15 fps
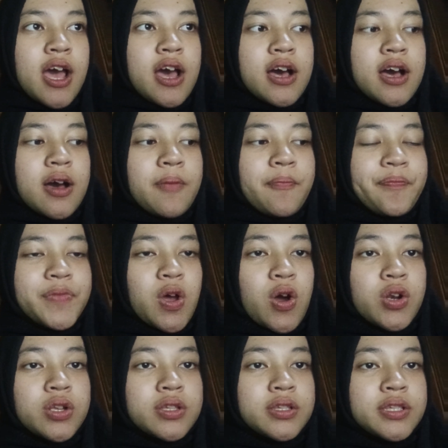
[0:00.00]

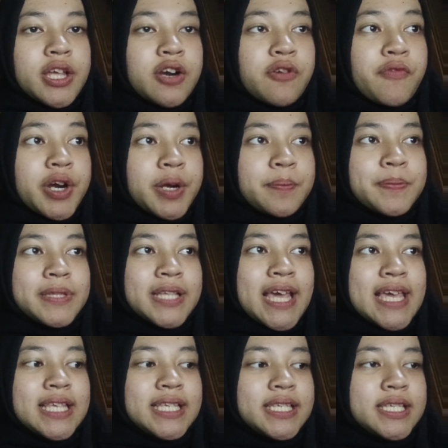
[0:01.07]
on their
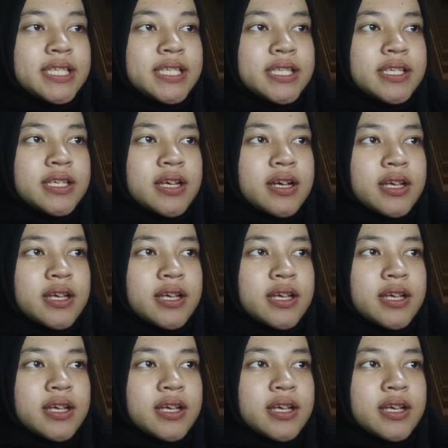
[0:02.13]
workplace